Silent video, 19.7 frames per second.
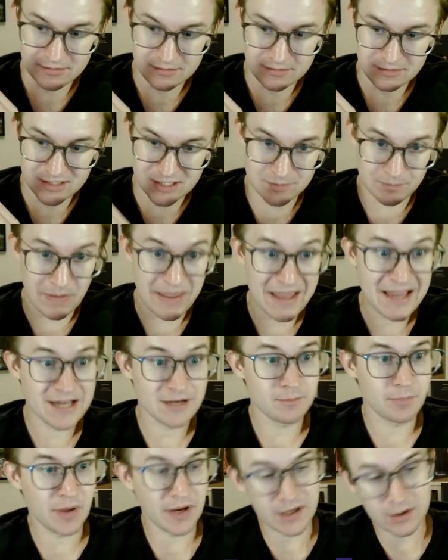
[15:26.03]
Spain
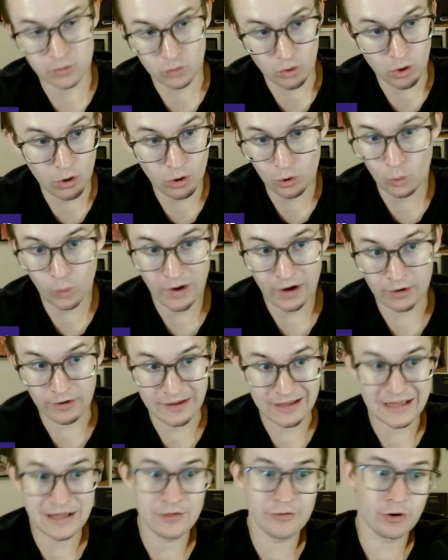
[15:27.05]
pick and roll where
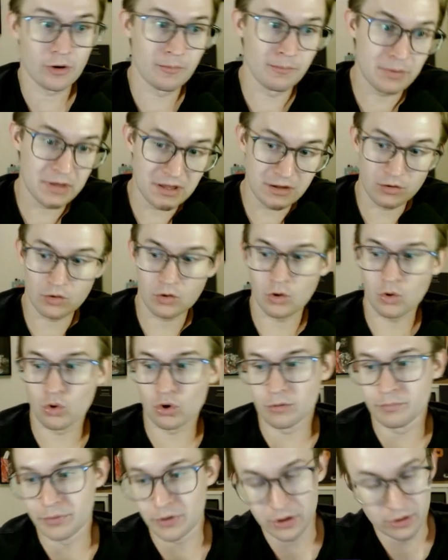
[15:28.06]
either Beal
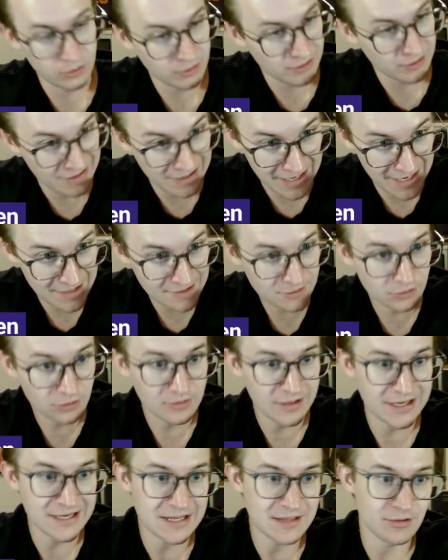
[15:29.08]
or Booker can handle,
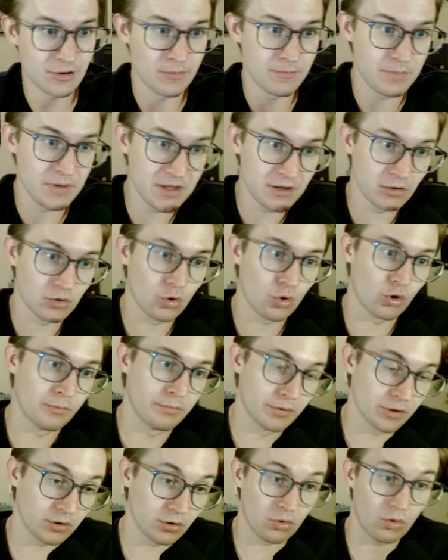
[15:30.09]
and either Beal or
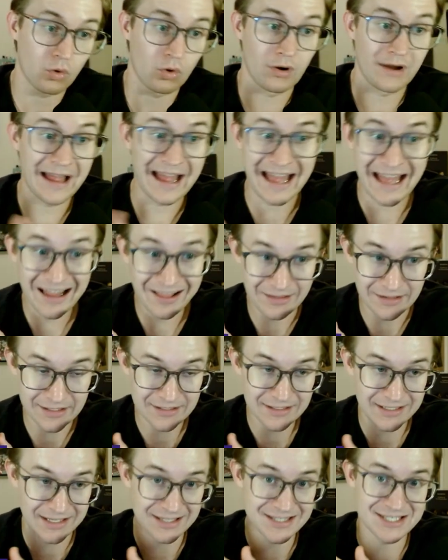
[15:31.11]
Booker or
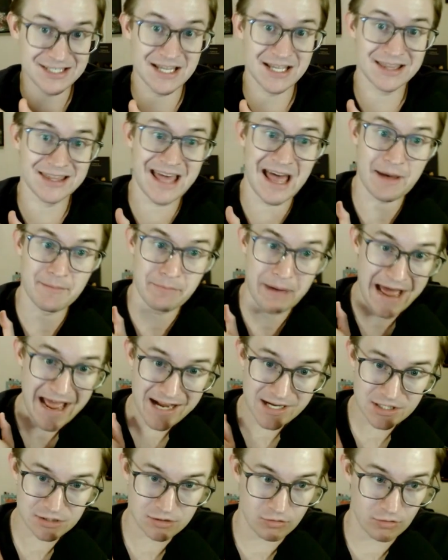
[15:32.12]
Allen can set that back
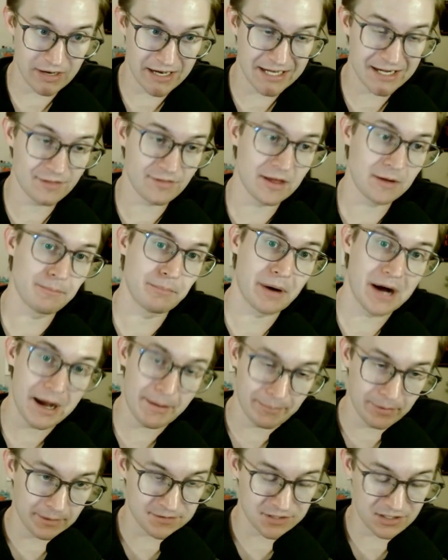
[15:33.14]
screen and then
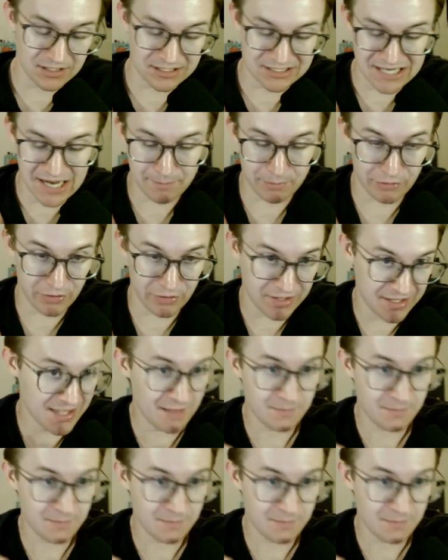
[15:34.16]
pop up to the top of the key.